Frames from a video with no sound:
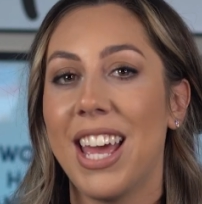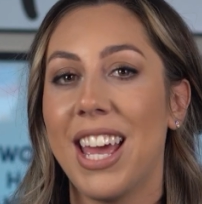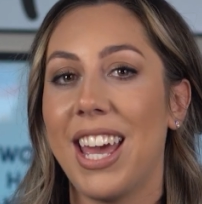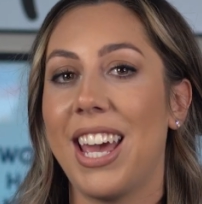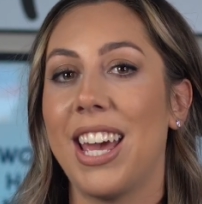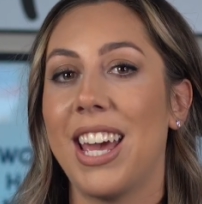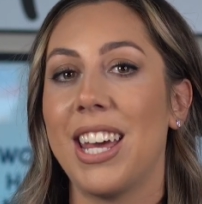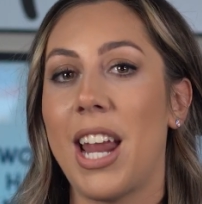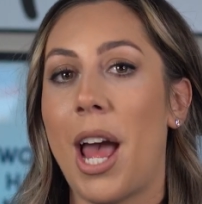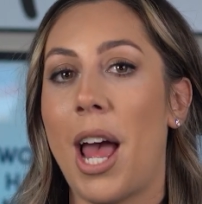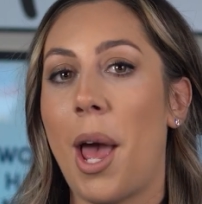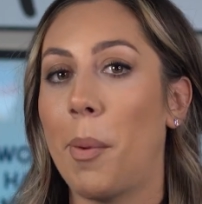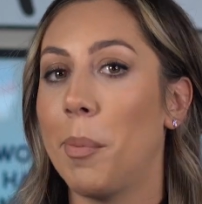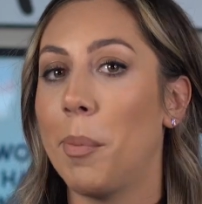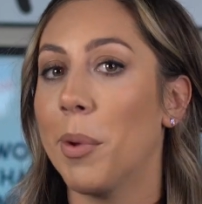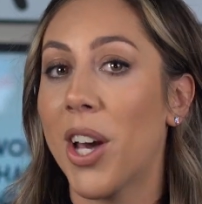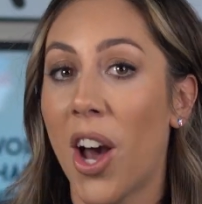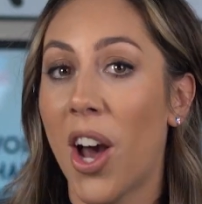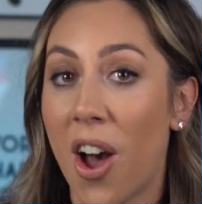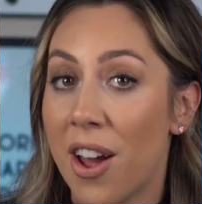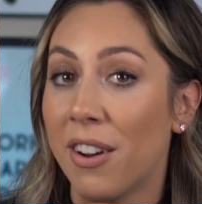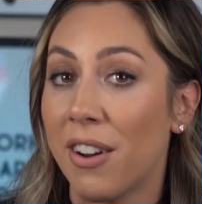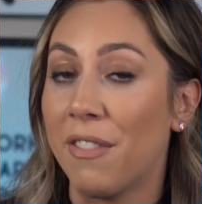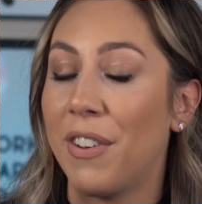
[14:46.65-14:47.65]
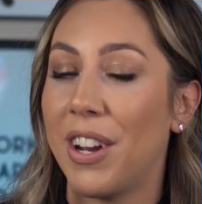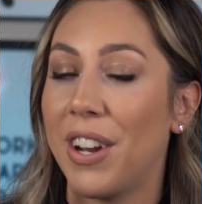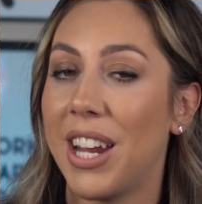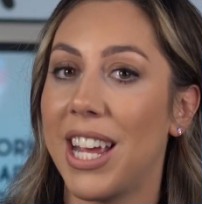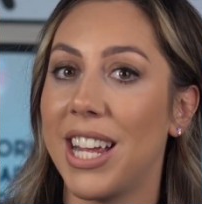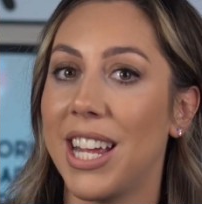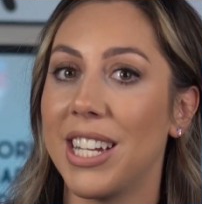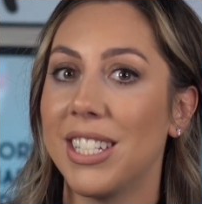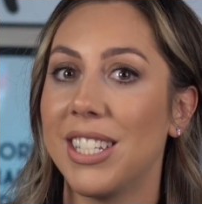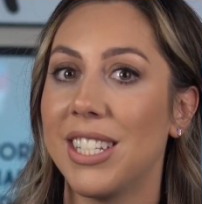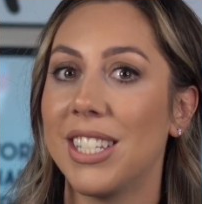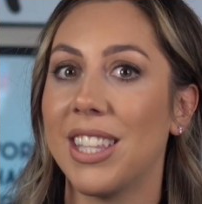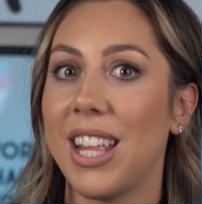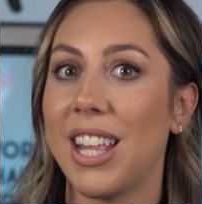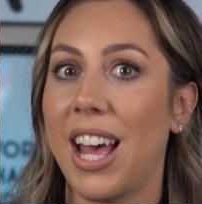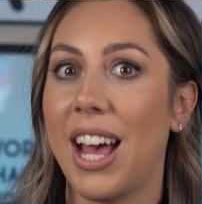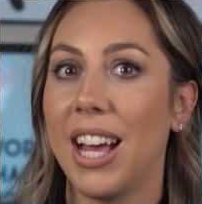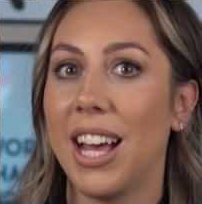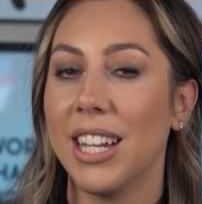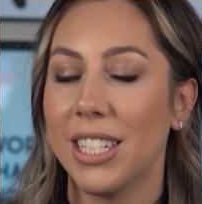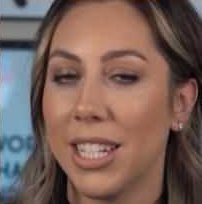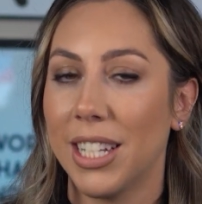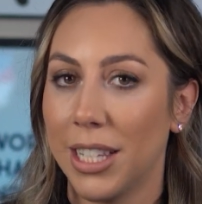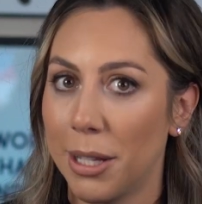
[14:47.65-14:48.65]
and I'm confident
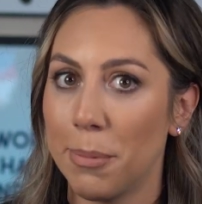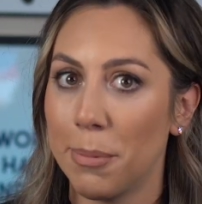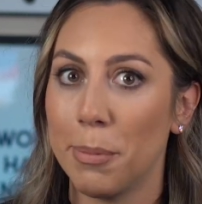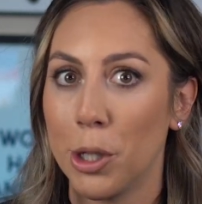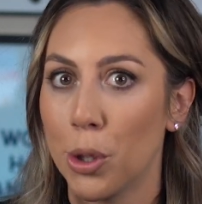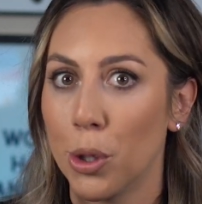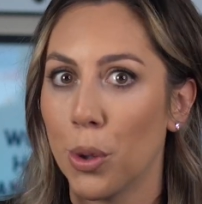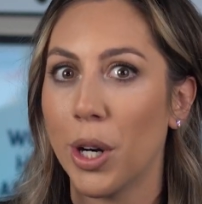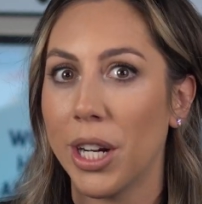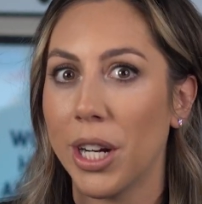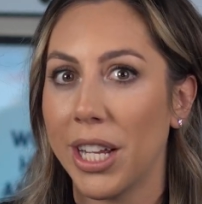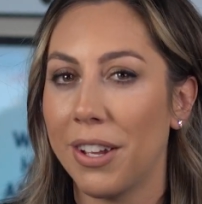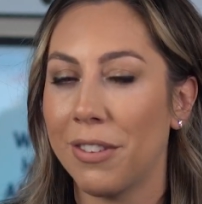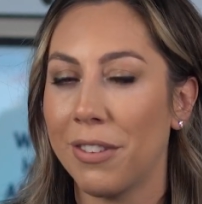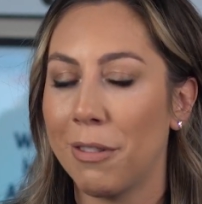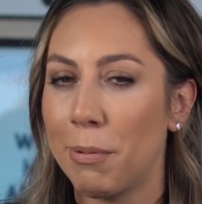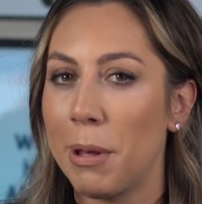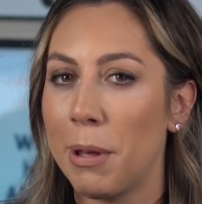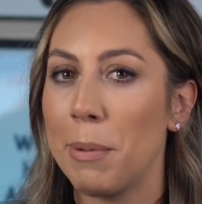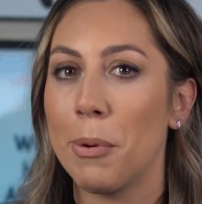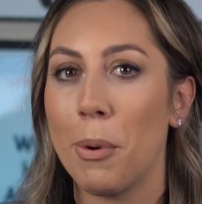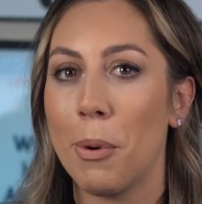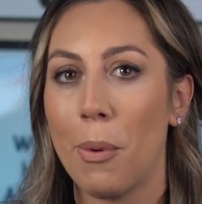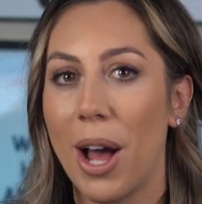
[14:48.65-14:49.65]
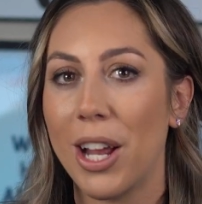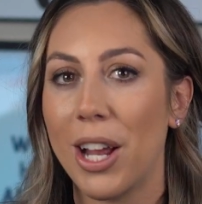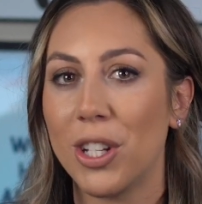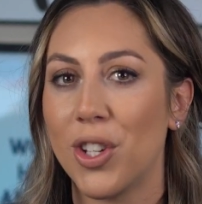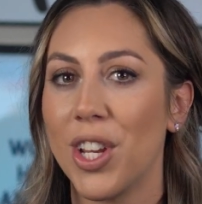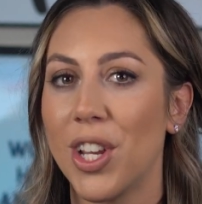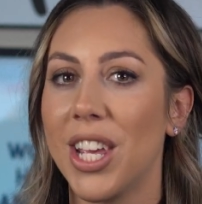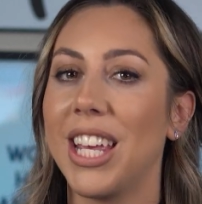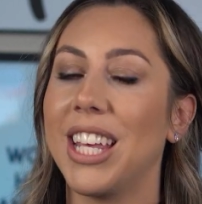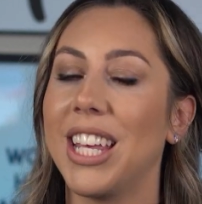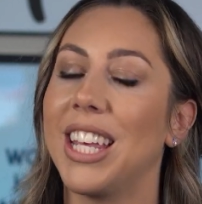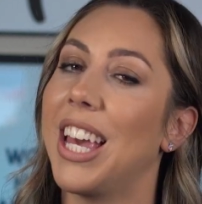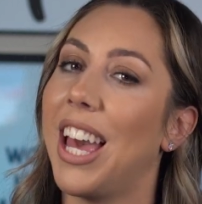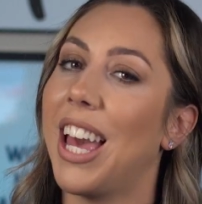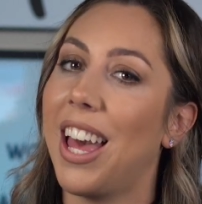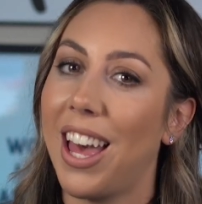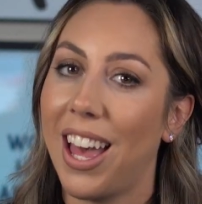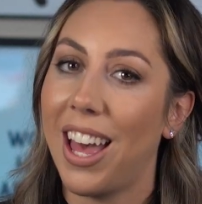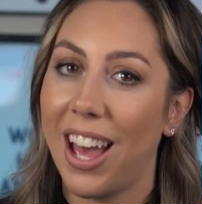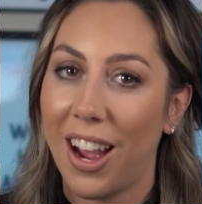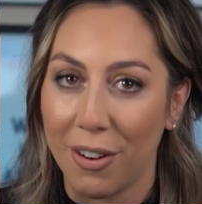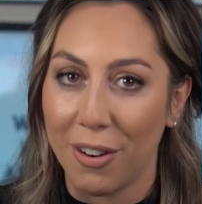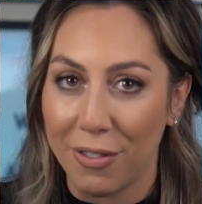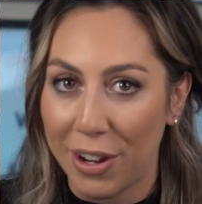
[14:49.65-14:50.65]
that the majority of the people watching
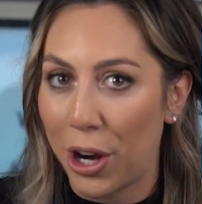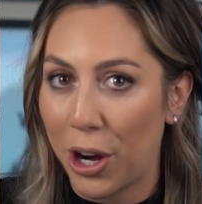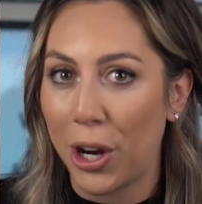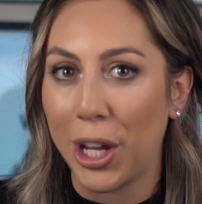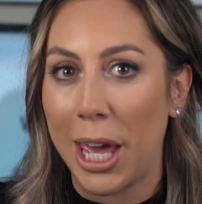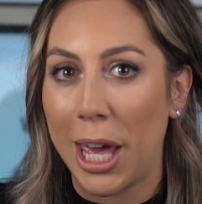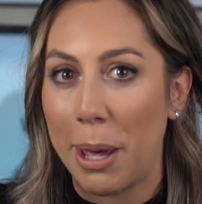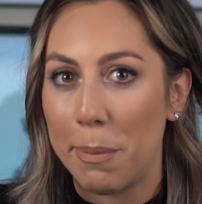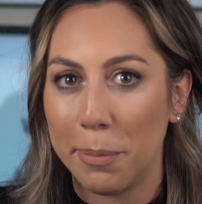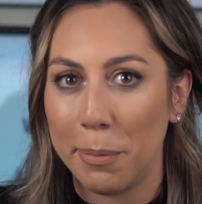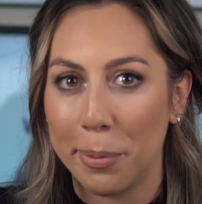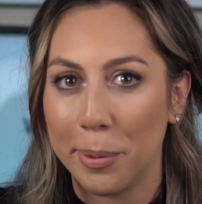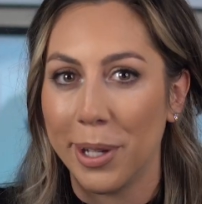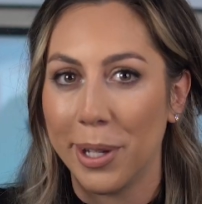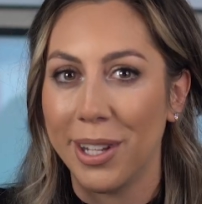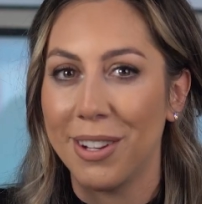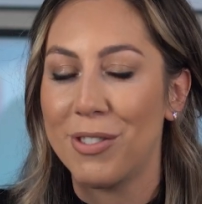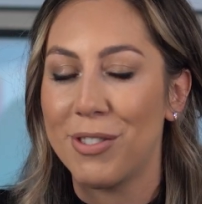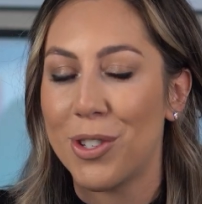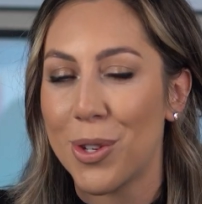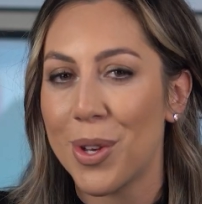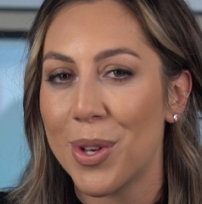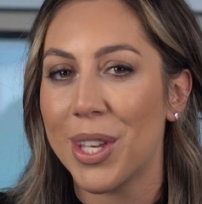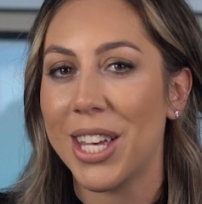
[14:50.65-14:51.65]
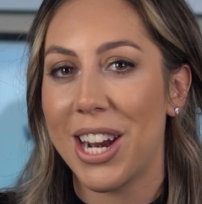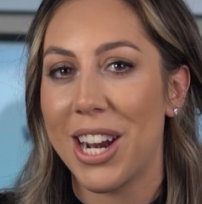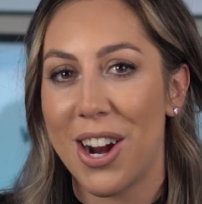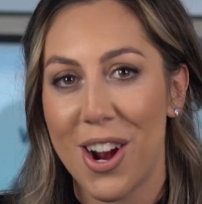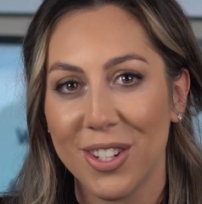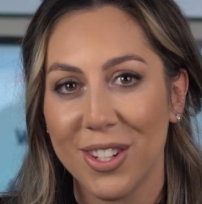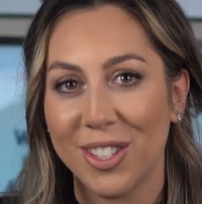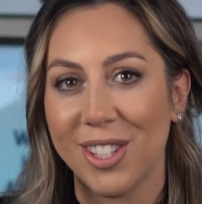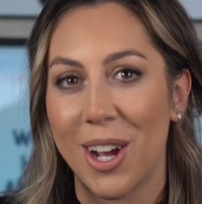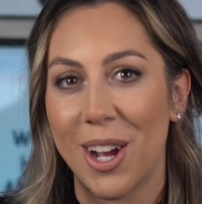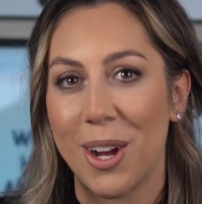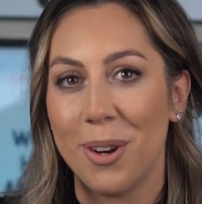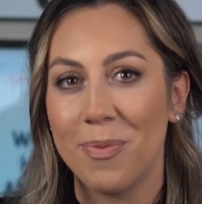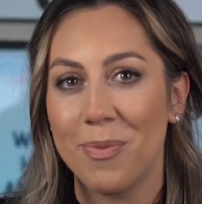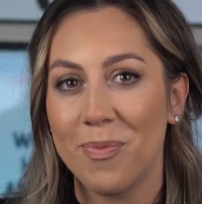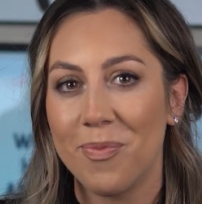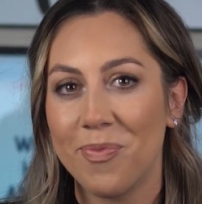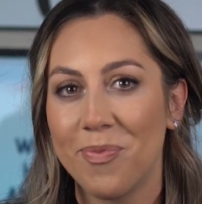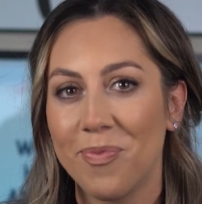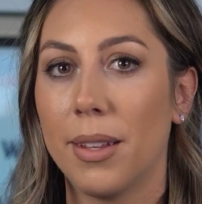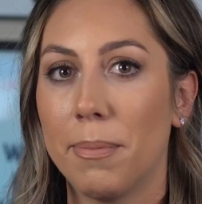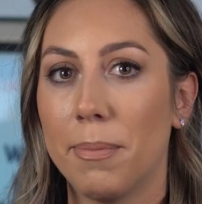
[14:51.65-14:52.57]
are very capable of doing it also.